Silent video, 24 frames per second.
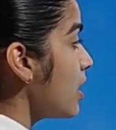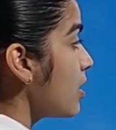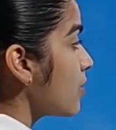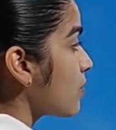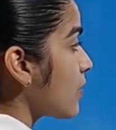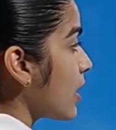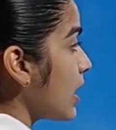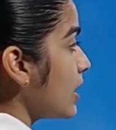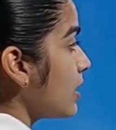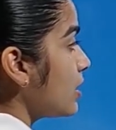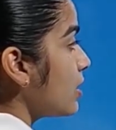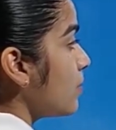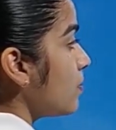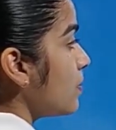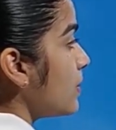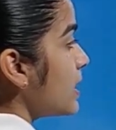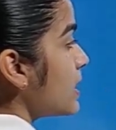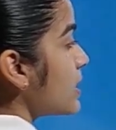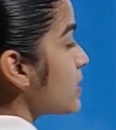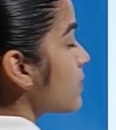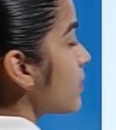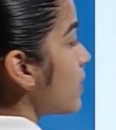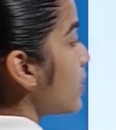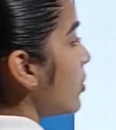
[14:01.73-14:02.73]
Write the
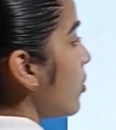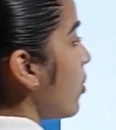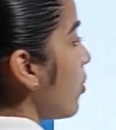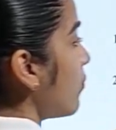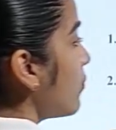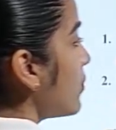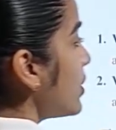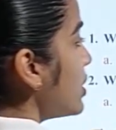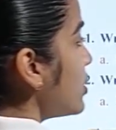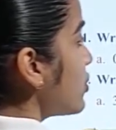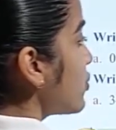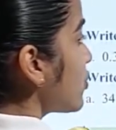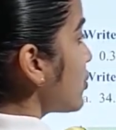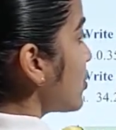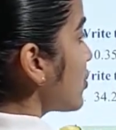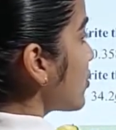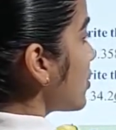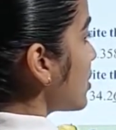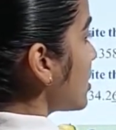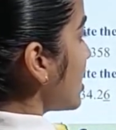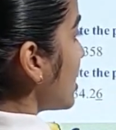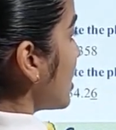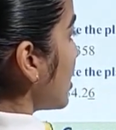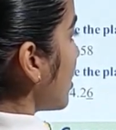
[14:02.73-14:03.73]
place value of each
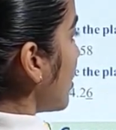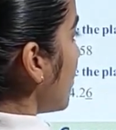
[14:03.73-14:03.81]
digit in the